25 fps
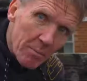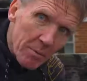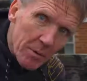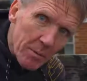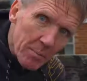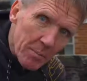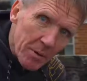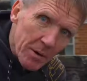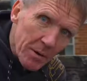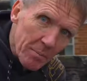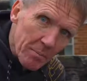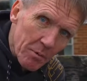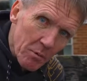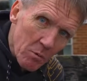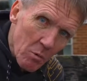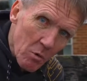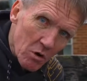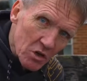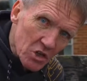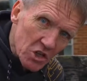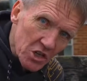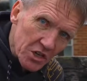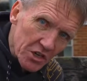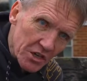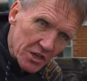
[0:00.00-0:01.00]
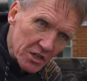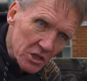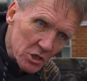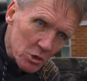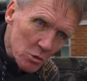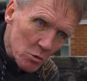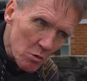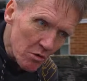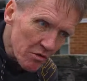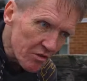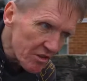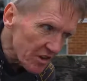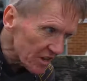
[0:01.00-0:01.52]
be people watching this who
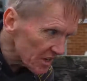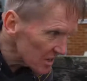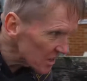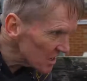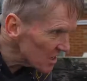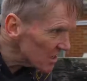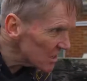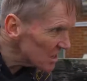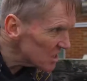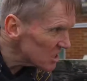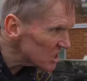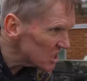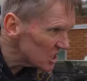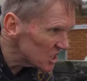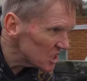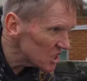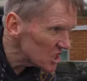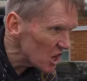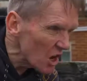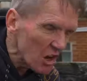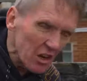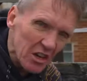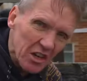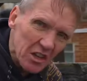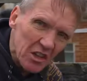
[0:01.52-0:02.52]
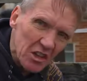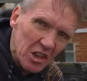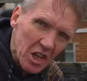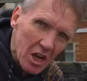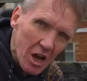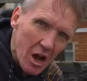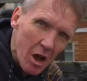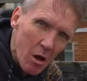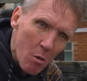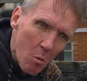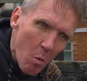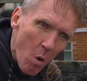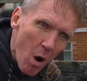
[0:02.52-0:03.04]
will think that this is kind of
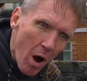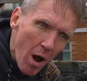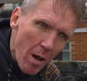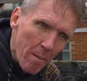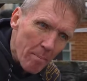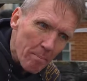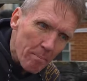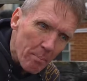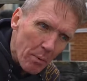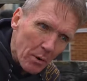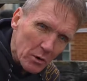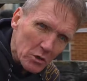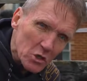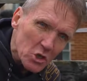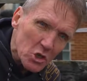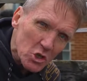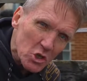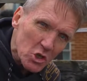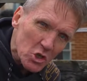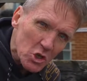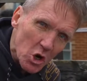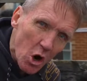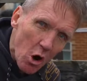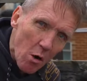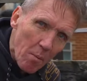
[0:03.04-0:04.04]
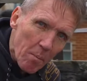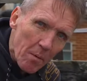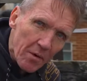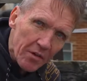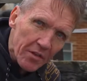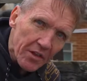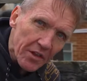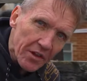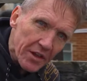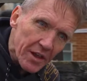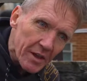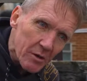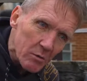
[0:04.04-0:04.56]
DIY bodge job and
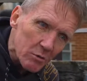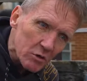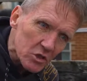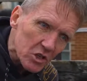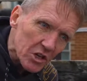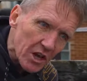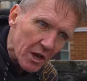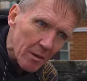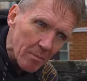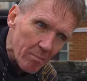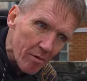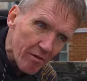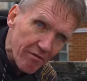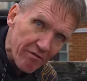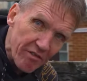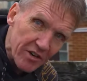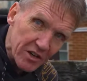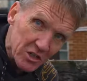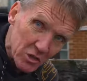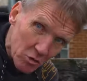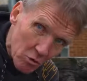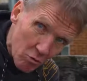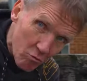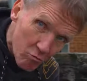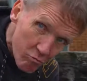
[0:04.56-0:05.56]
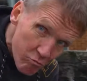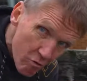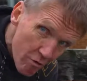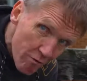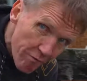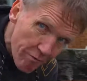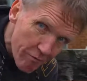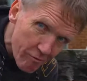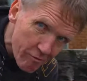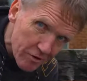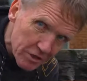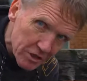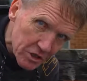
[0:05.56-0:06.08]
that they ought to get a professional
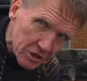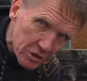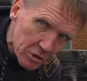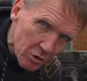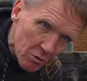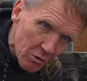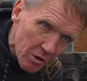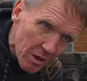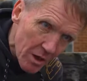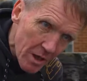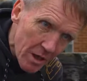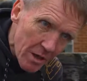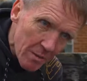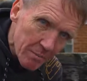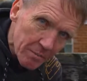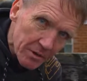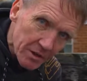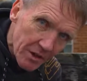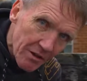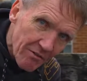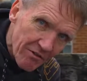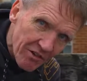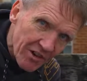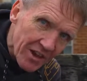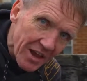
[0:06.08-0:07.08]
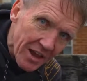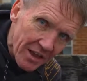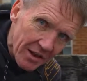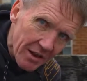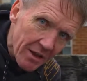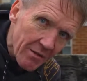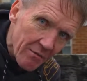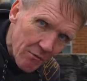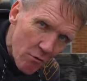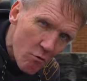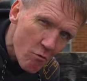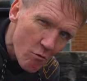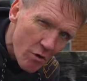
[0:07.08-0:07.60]
roofer in to do it. But don't forget,
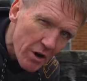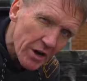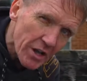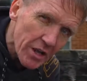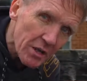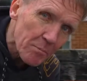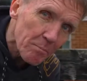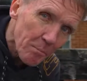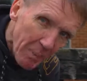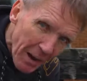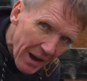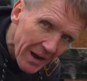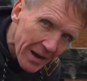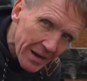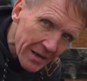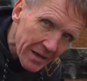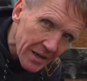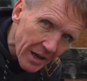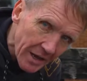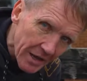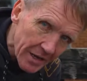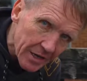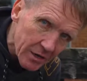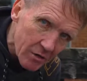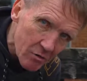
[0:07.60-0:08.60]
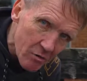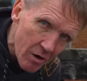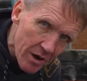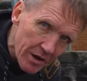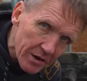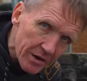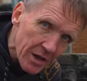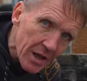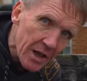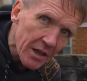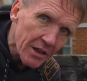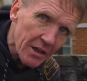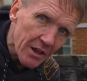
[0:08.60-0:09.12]
they've already paid 8
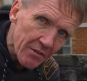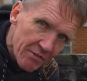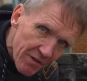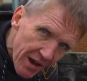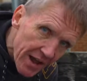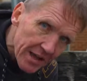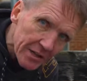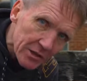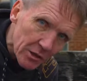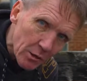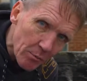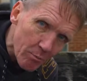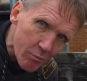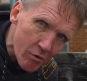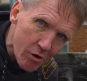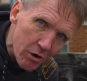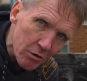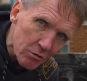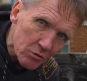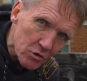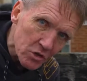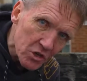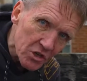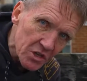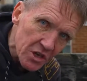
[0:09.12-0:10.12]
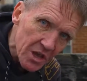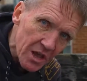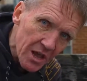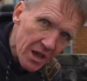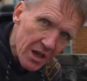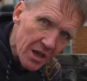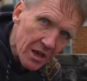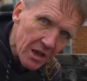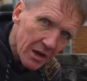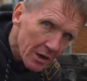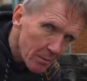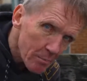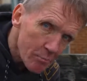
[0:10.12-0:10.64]
grand, they've had the pros in,
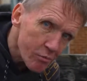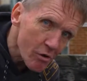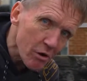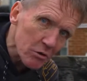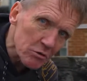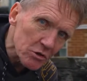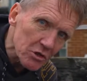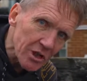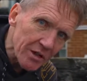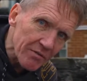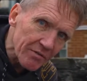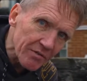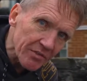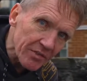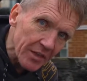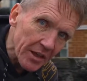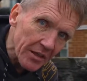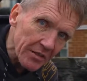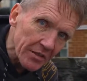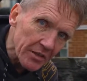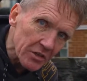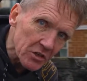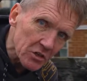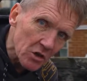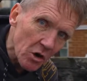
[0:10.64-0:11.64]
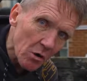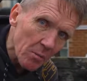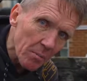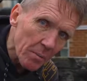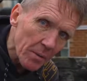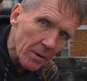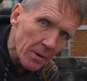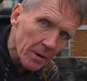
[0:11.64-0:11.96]
and the pros haven't done the job.